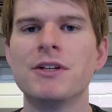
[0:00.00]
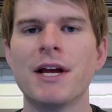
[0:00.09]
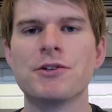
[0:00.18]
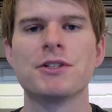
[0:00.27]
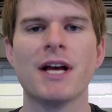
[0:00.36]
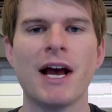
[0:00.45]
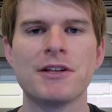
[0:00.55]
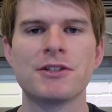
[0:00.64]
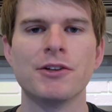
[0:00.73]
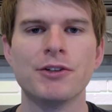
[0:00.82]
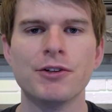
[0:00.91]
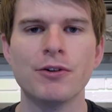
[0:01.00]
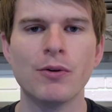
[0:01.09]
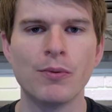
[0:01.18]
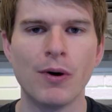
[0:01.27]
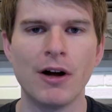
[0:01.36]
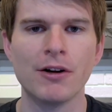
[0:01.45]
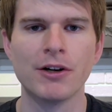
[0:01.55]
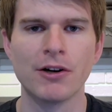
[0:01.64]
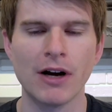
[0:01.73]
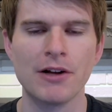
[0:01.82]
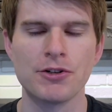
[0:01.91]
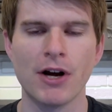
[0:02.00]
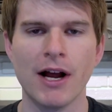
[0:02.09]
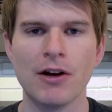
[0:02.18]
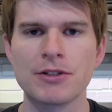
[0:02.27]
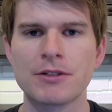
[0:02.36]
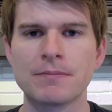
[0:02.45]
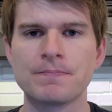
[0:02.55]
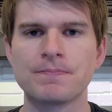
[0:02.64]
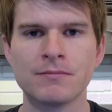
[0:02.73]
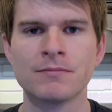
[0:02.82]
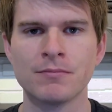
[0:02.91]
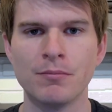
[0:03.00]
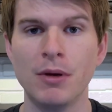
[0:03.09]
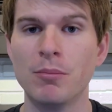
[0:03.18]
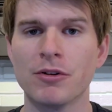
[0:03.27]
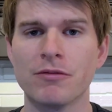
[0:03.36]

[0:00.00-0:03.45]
dangerous task you'll do while you're around your house. People